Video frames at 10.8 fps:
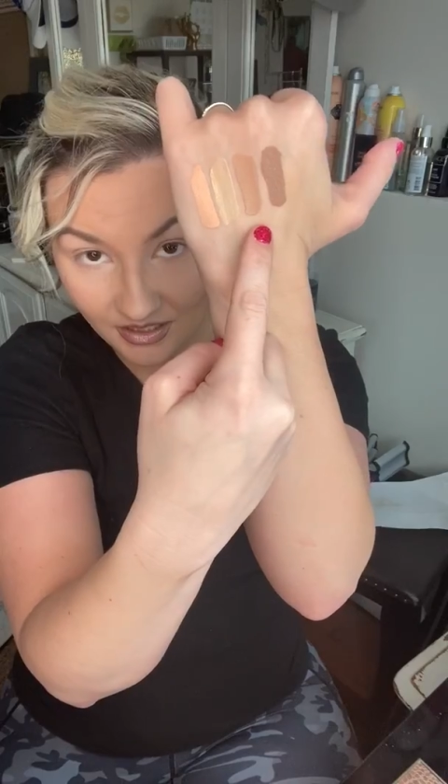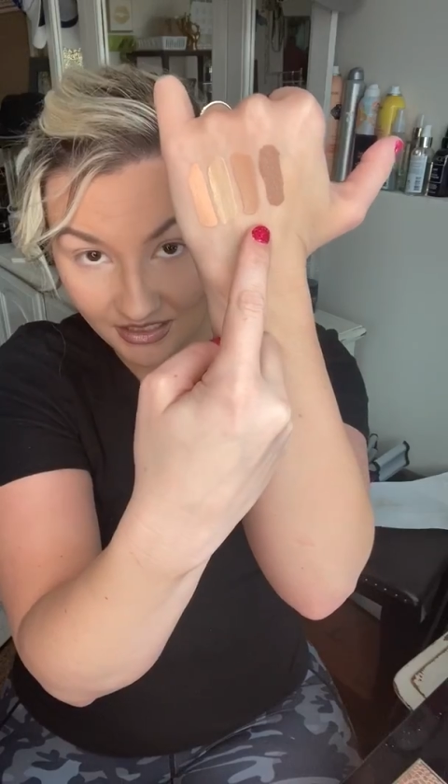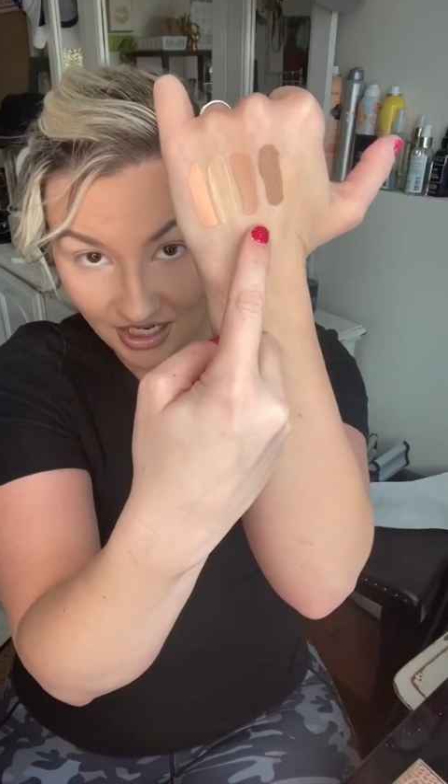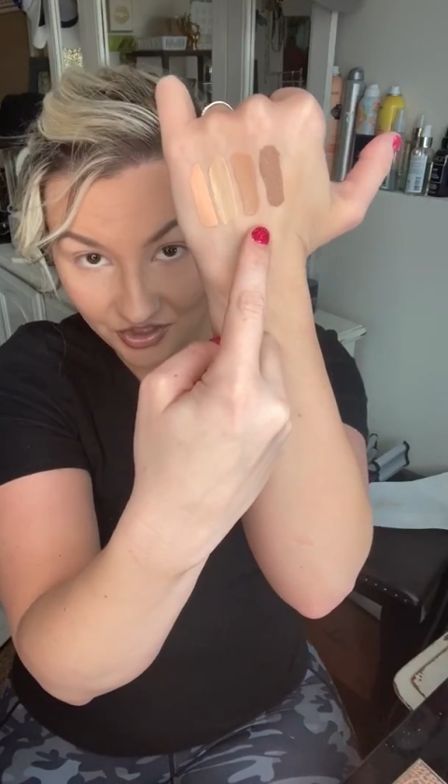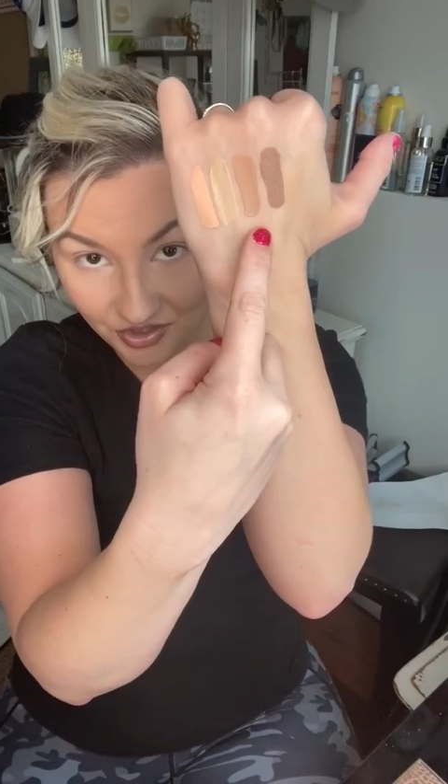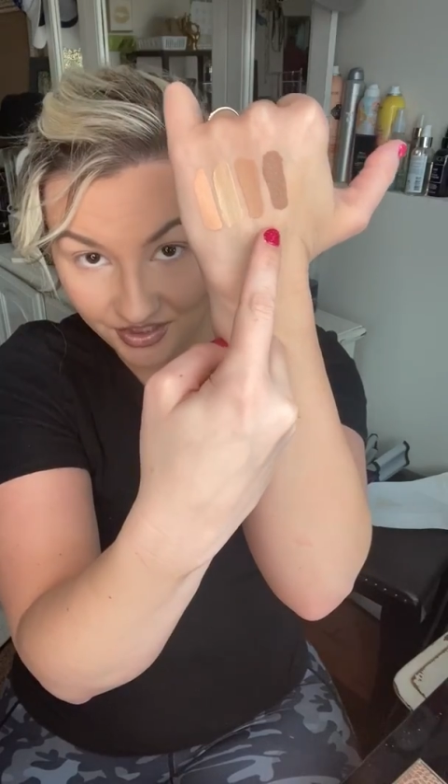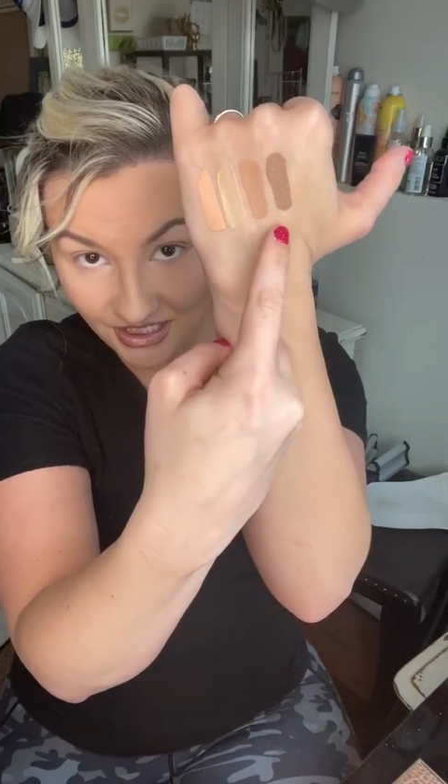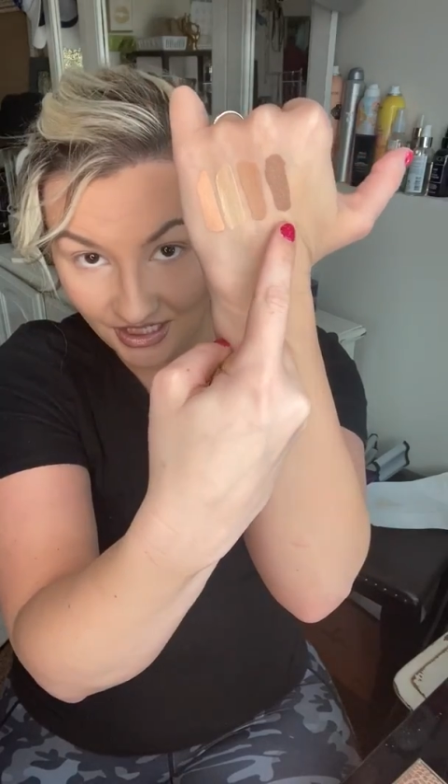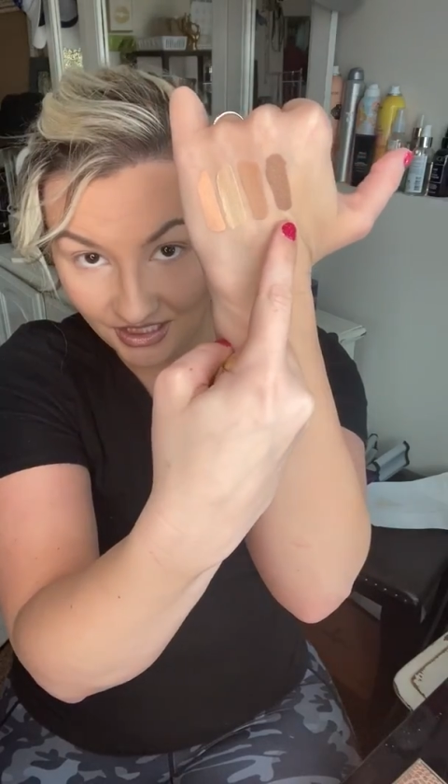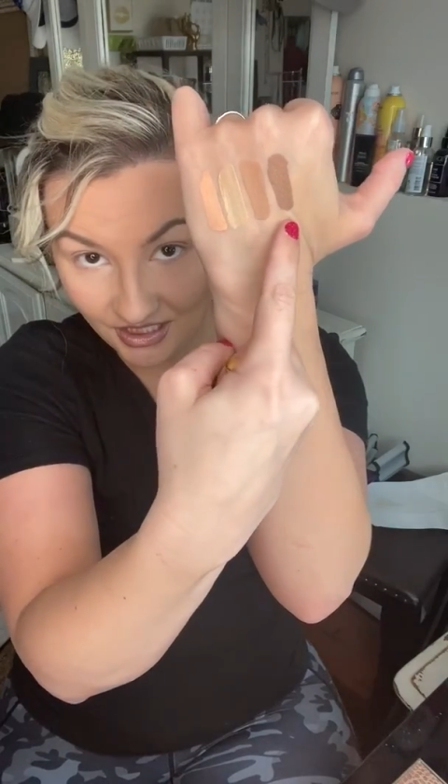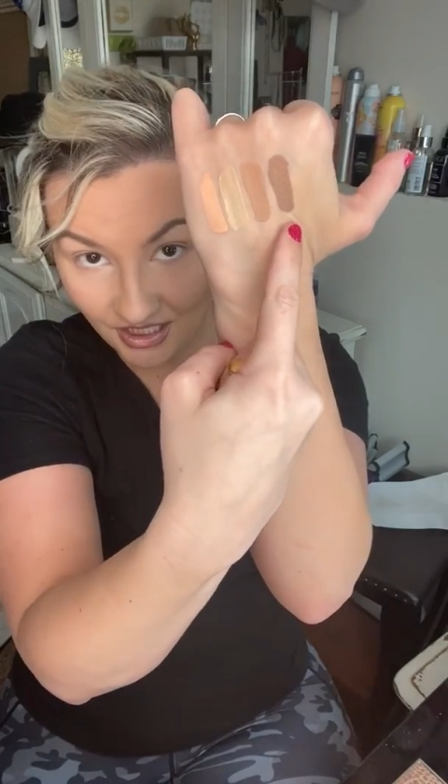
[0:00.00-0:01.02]
Natural
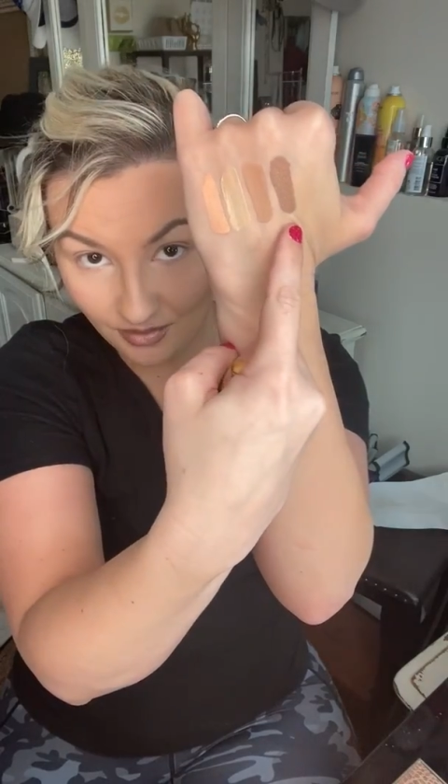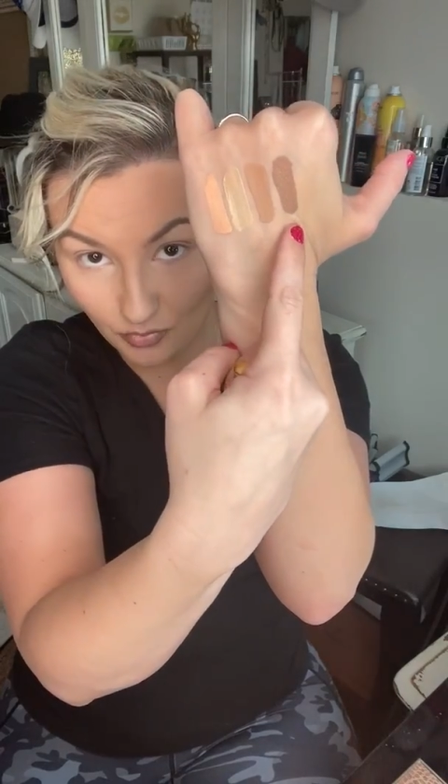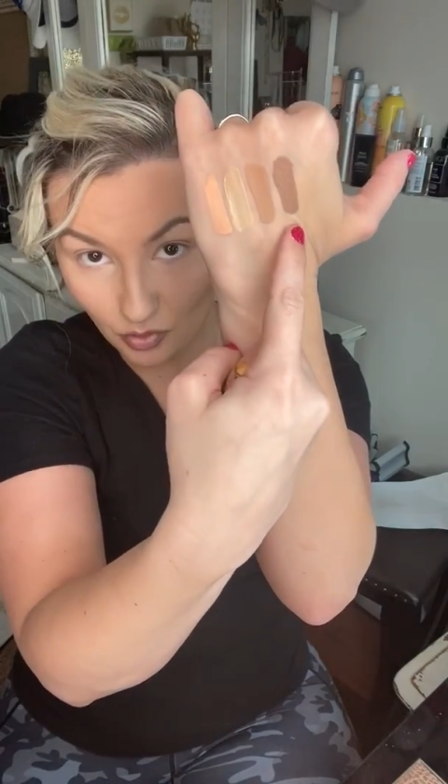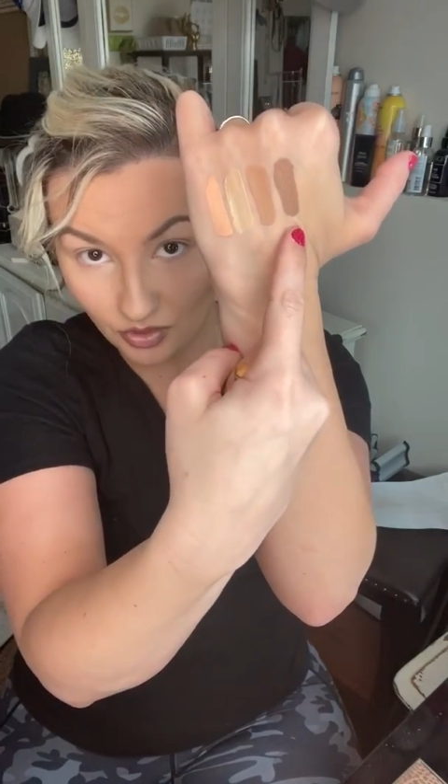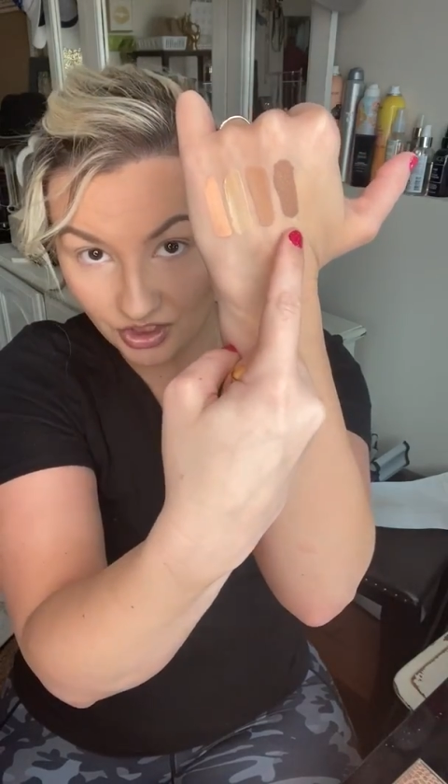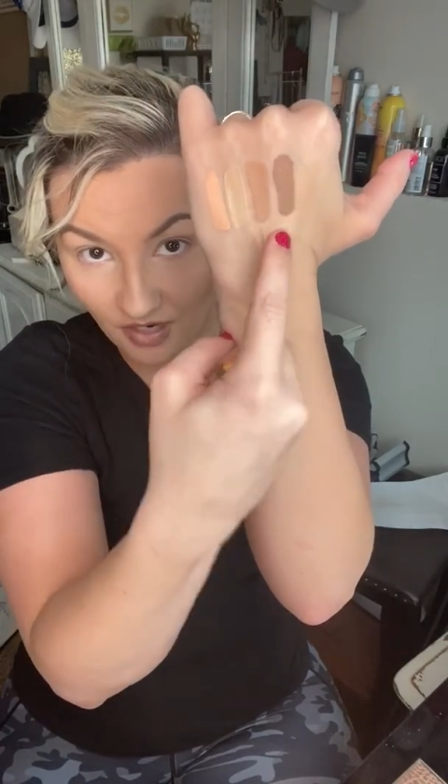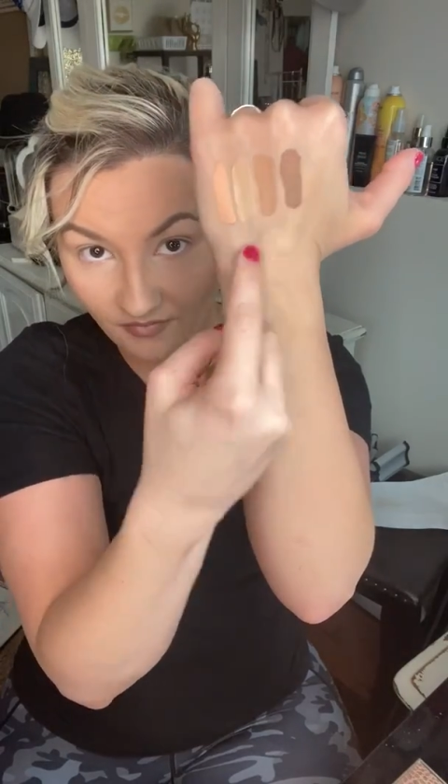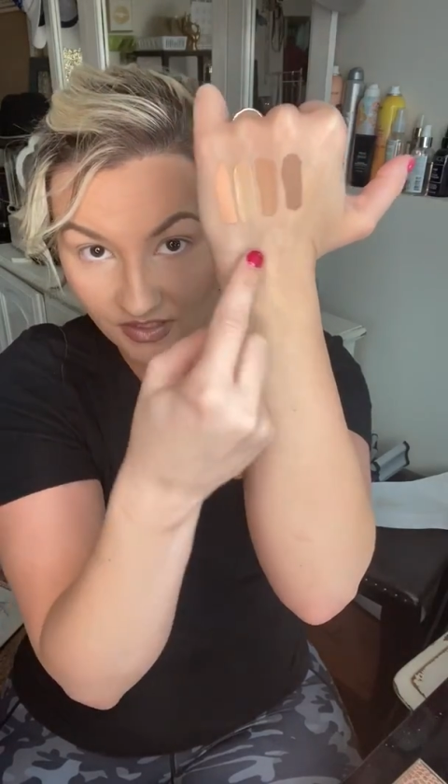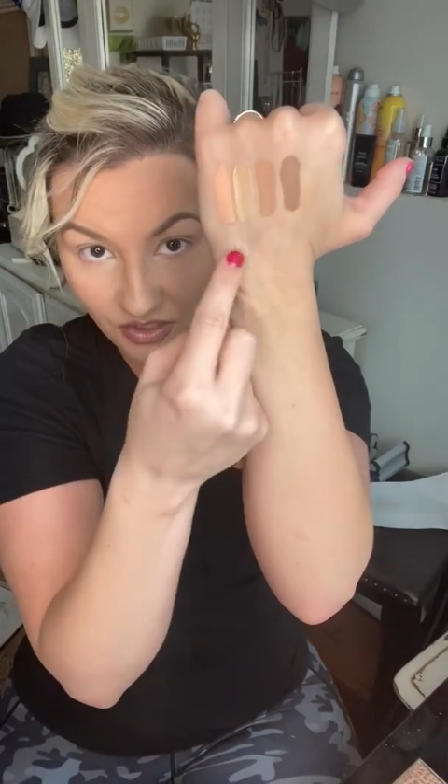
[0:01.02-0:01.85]
Tan, and Mocha Java.